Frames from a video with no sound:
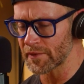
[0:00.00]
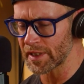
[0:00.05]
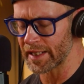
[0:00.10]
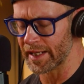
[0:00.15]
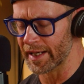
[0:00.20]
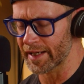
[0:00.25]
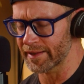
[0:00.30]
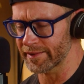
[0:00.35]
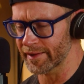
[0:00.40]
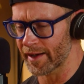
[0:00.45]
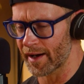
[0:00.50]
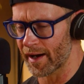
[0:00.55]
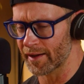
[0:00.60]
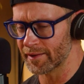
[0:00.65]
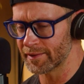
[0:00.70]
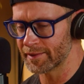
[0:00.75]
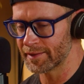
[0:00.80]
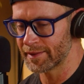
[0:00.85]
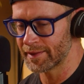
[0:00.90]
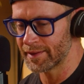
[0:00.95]
And uh,
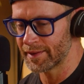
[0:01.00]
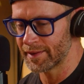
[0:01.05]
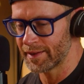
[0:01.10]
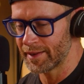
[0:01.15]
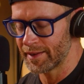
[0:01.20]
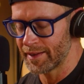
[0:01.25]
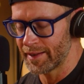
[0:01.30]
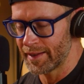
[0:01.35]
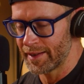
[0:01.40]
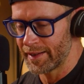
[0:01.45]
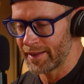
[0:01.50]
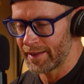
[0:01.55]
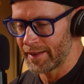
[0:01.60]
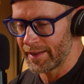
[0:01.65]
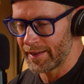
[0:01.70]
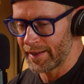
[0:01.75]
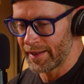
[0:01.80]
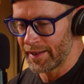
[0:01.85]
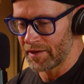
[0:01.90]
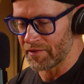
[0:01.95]

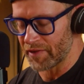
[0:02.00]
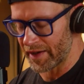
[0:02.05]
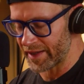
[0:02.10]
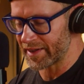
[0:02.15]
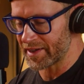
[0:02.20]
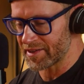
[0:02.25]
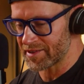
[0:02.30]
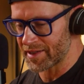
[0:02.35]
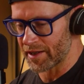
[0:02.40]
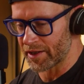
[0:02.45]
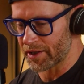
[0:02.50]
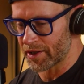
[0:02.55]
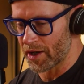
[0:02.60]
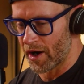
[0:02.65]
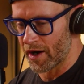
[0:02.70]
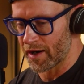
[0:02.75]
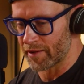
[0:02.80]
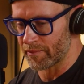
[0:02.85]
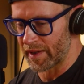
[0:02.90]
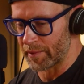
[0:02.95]
finally gets out of the
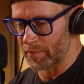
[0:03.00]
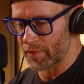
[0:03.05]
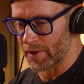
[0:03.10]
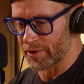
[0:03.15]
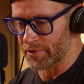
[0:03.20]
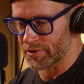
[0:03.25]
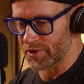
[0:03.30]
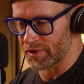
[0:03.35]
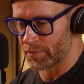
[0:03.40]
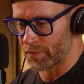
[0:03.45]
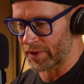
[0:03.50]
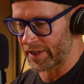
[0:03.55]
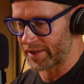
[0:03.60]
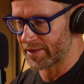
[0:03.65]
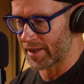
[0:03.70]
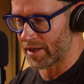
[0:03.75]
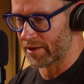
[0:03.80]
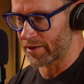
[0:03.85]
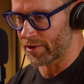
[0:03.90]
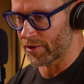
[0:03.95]
car, and my brother just breaks
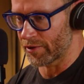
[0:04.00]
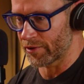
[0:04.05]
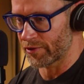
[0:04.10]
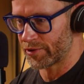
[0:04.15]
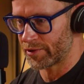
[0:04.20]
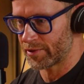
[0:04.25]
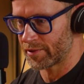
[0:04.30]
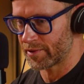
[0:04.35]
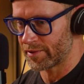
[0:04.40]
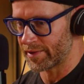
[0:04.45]
down and goes,